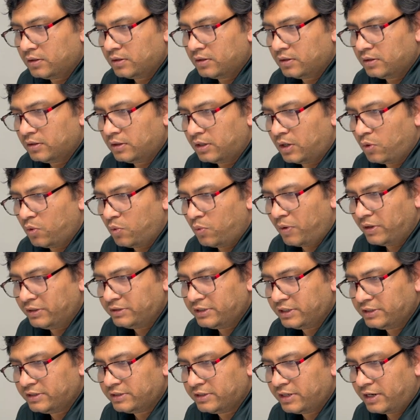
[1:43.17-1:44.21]
Now, once
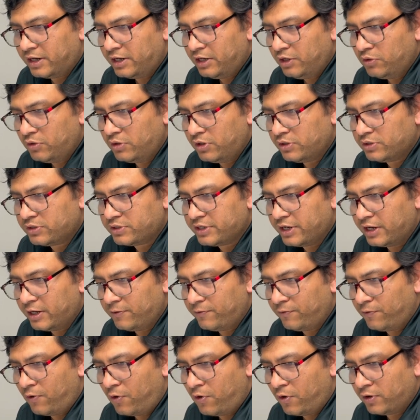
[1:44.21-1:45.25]
it's done, you need to check
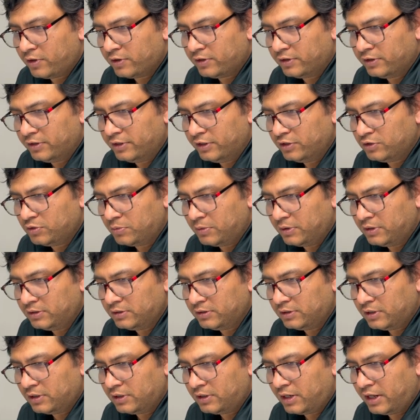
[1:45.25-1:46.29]
for these
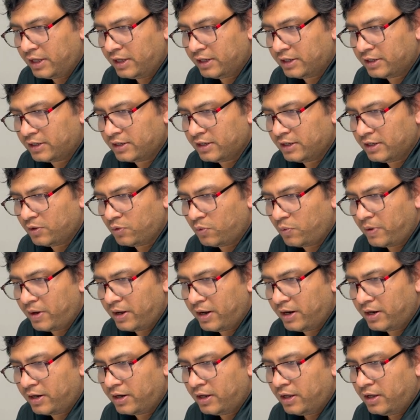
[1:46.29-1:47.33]
ones like uh,
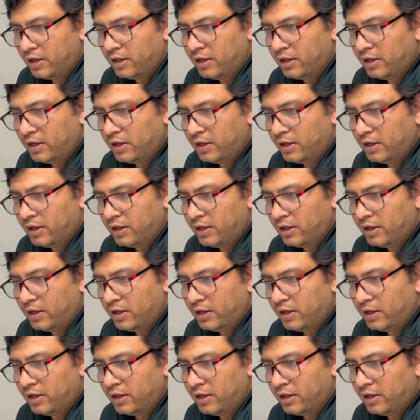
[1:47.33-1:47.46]
where